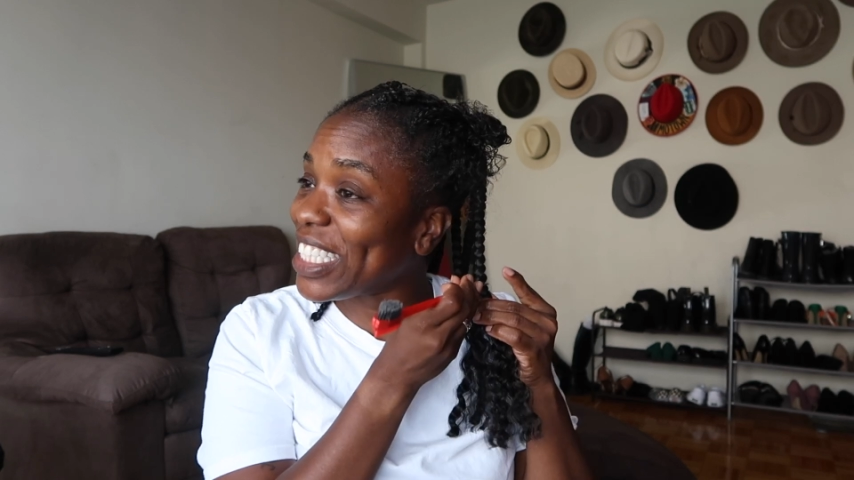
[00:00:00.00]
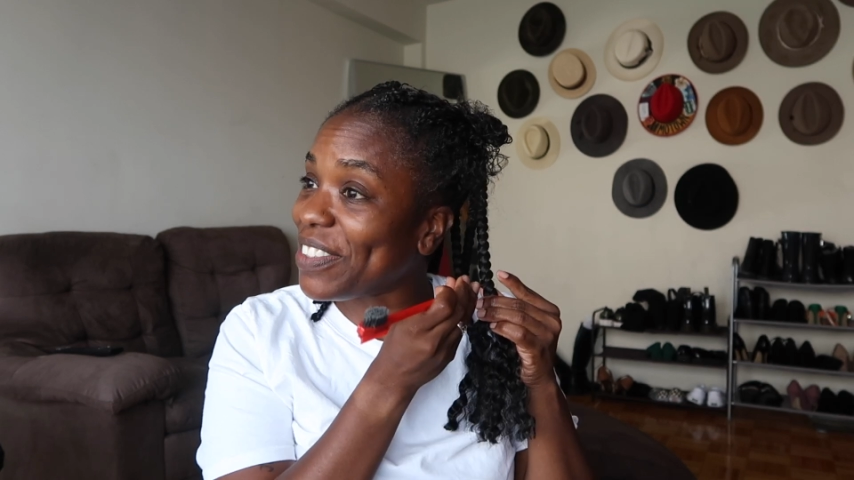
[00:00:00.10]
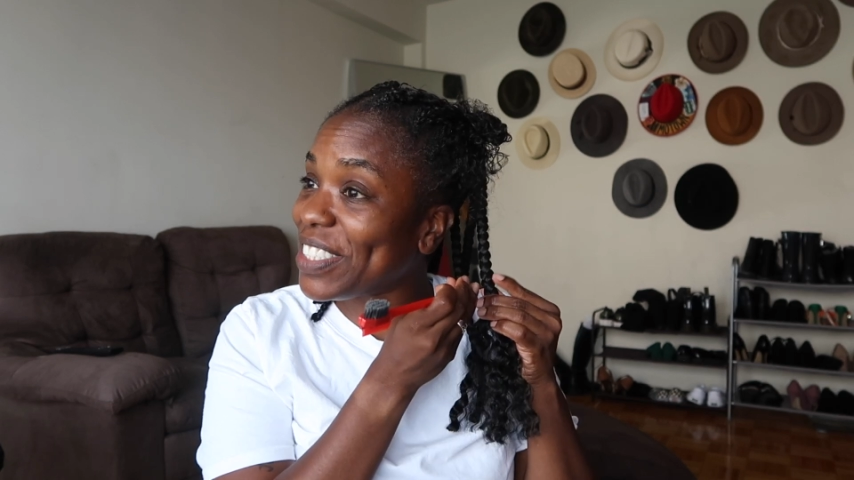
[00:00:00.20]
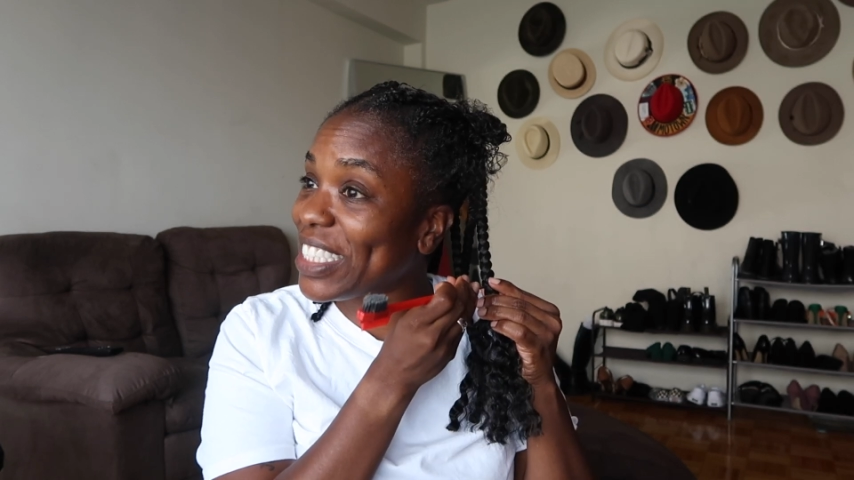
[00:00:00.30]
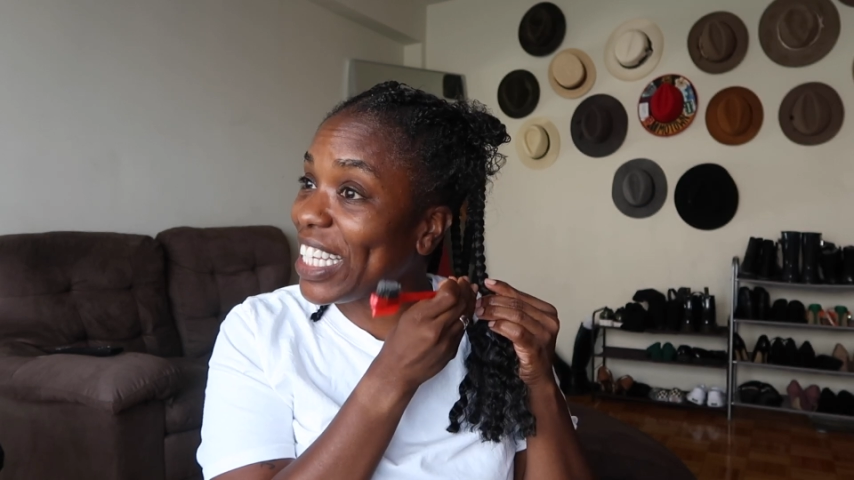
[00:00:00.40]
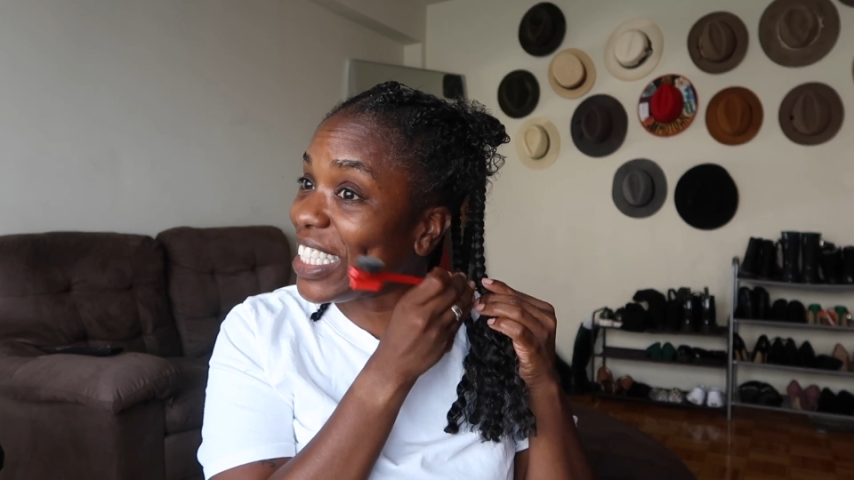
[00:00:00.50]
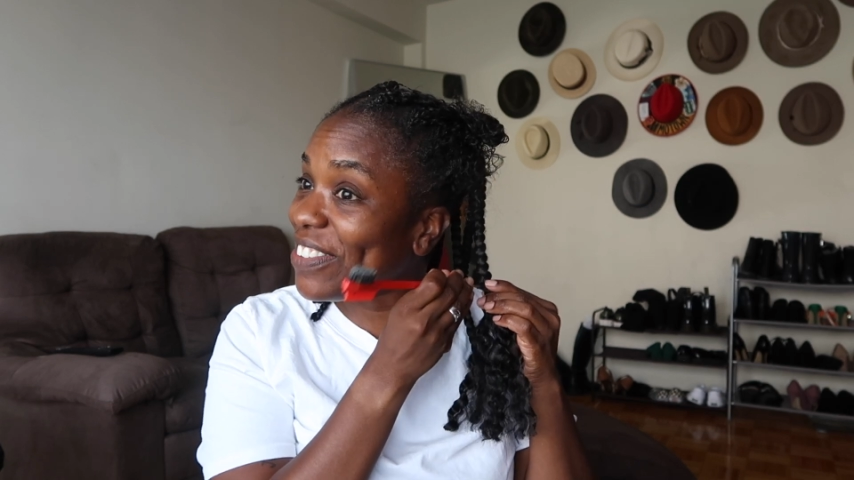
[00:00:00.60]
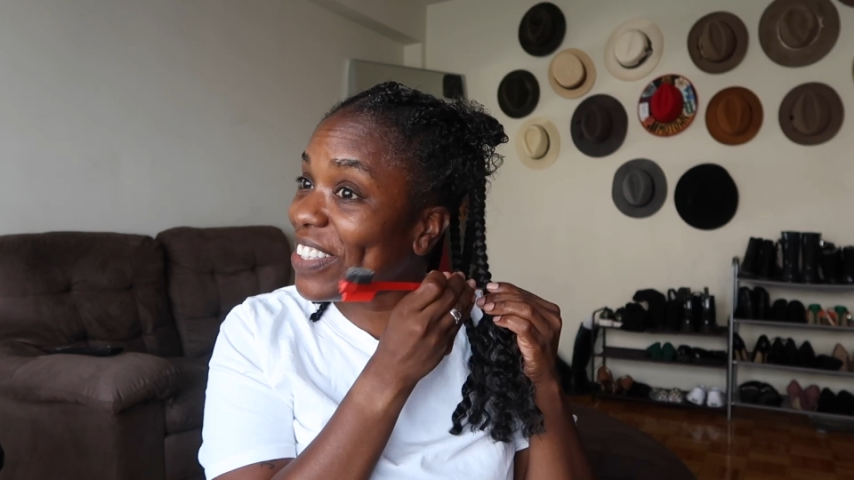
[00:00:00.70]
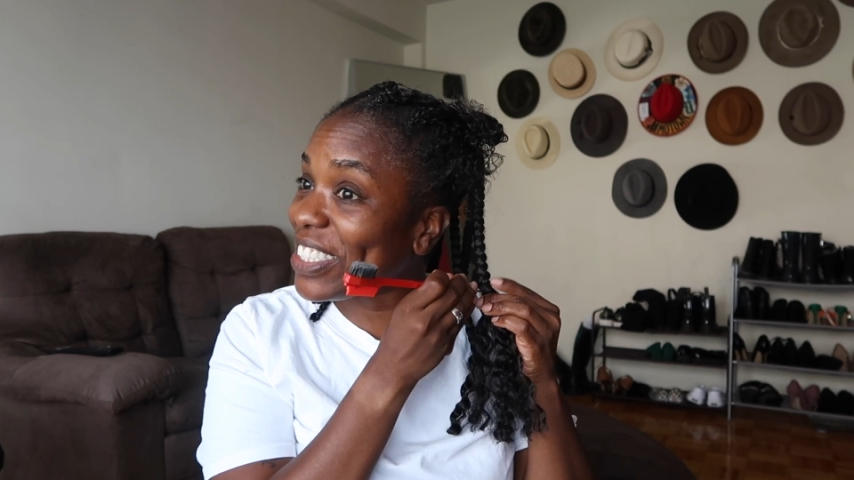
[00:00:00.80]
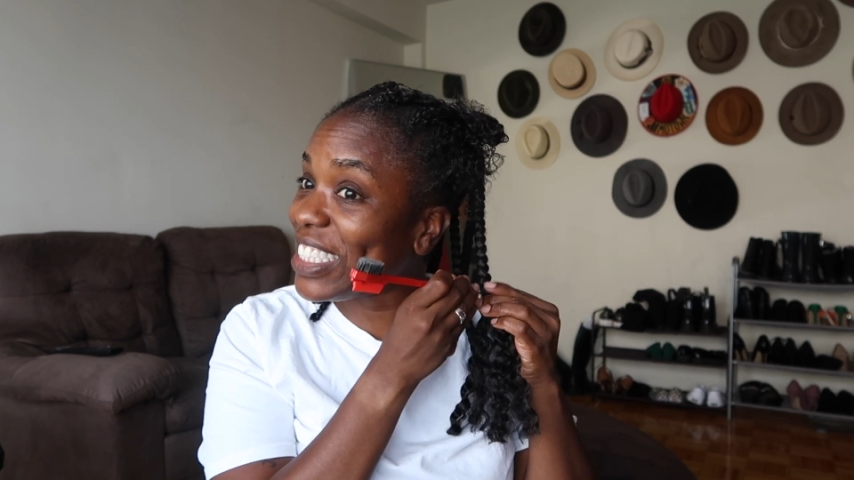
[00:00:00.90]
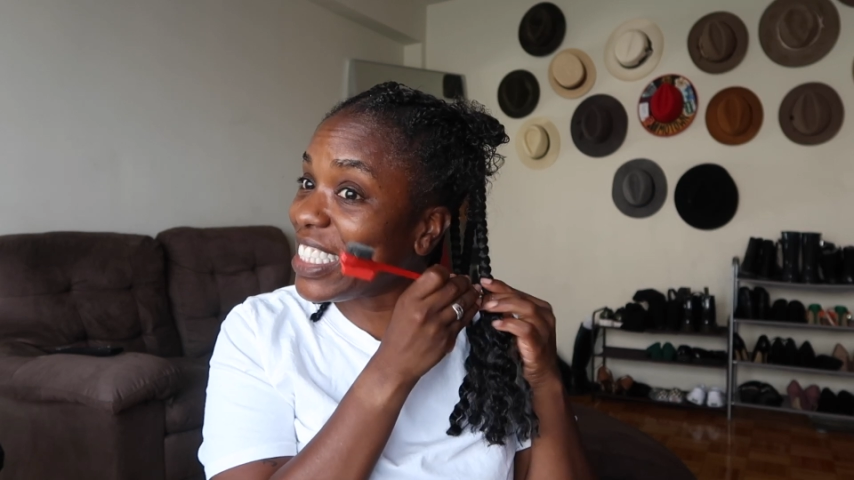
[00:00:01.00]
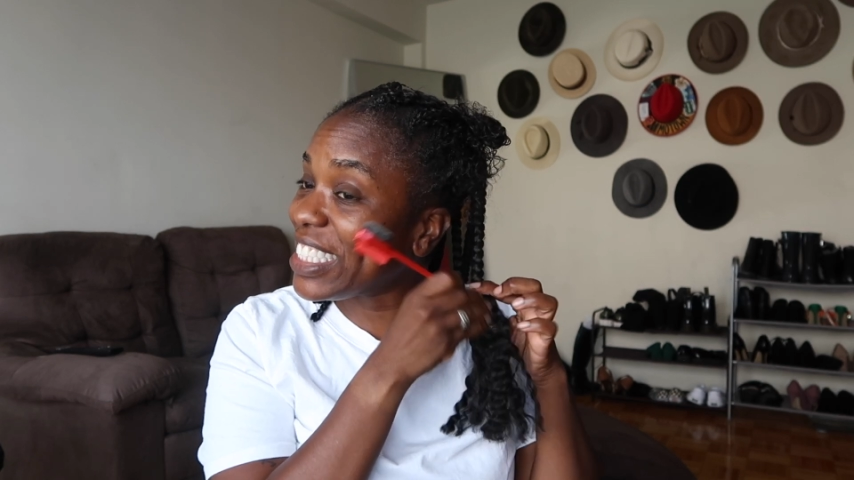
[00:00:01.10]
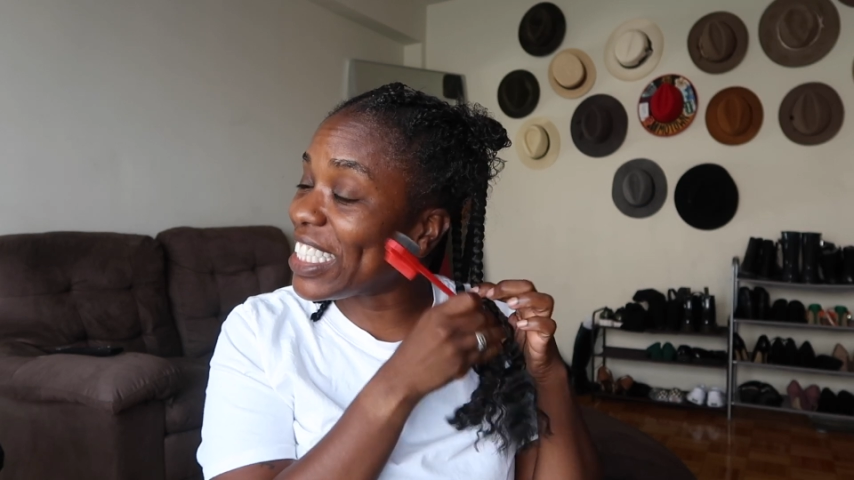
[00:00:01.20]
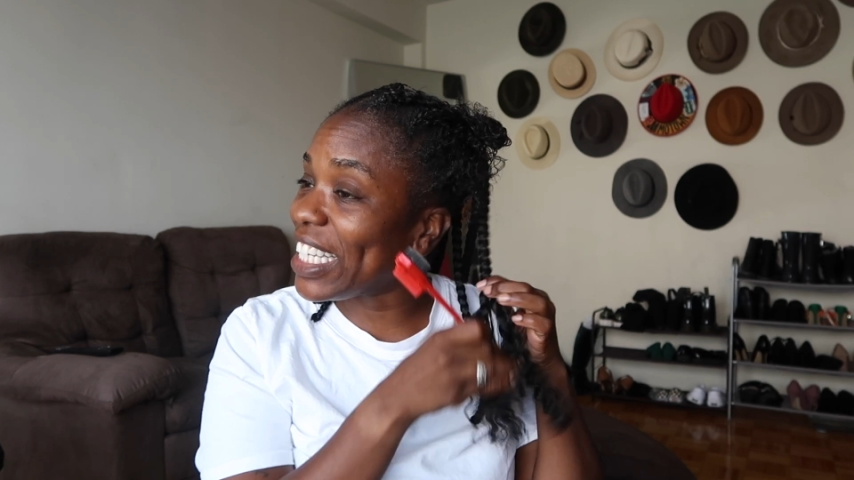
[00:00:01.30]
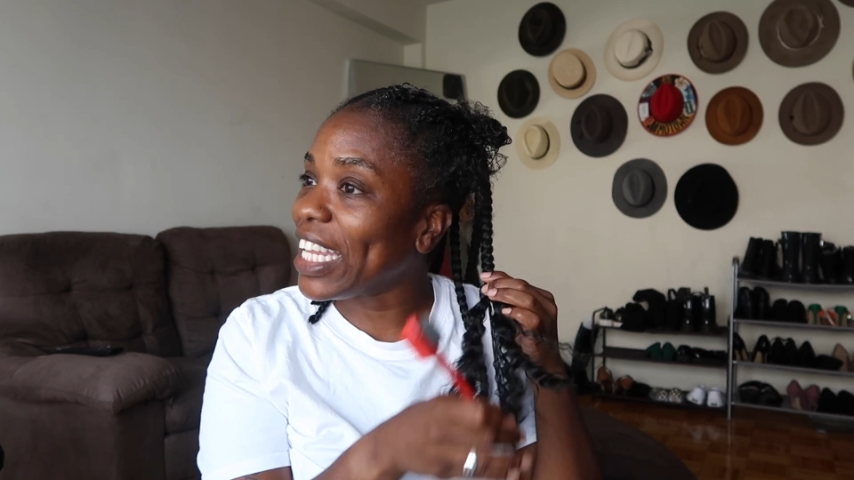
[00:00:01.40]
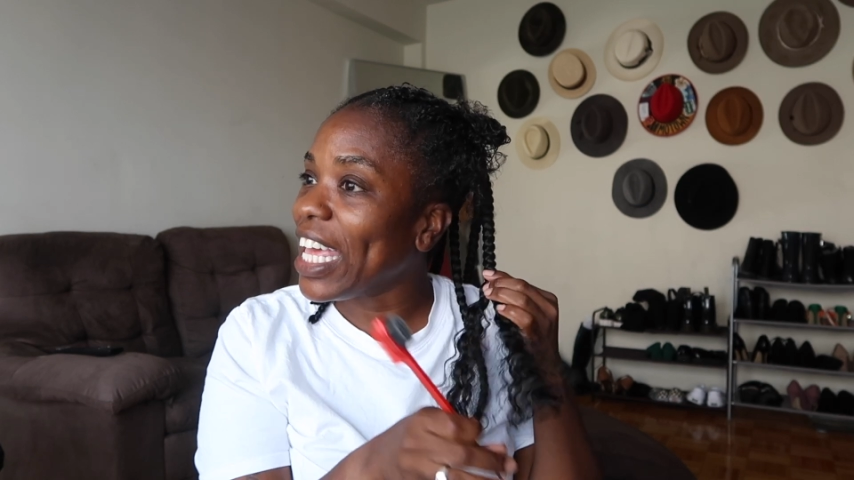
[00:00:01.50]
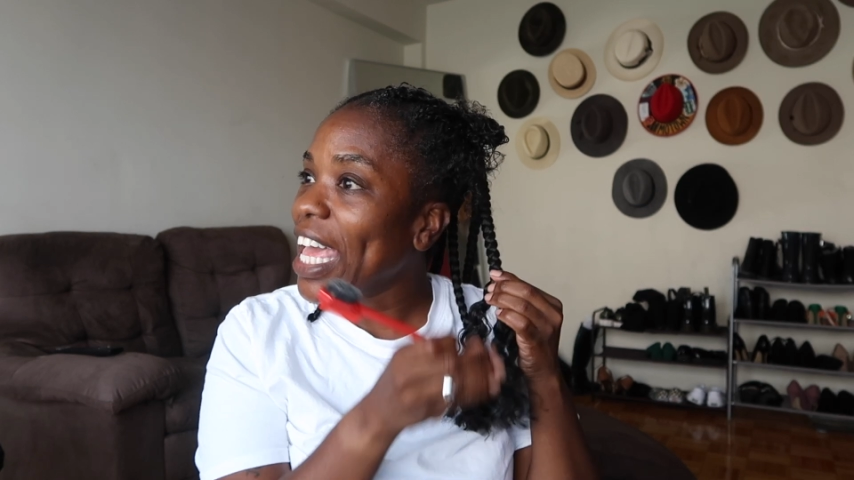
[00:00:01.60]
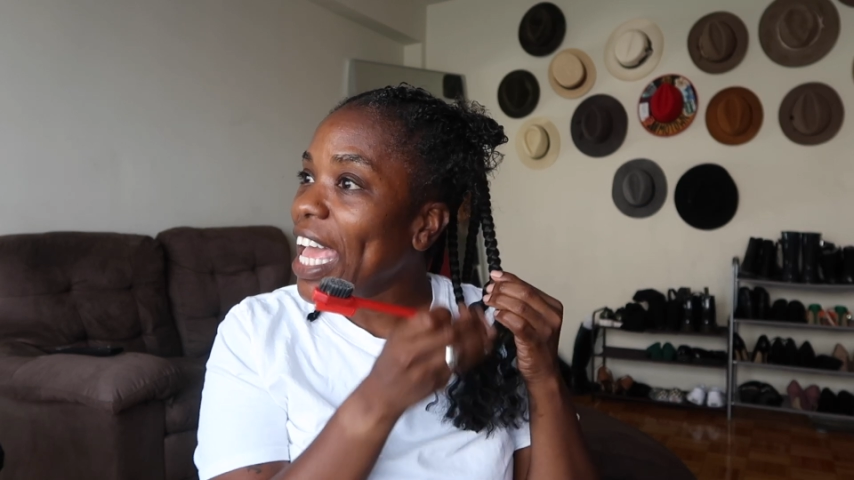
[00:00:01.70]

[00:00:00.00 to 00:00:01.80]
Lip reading: It was the end of their season,